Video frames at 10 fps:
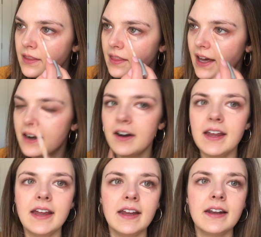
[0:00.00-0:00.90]
that are
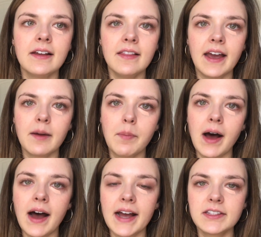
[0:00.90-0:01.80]
in like
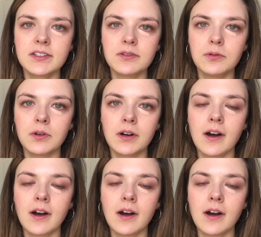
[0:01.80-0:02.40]
pots or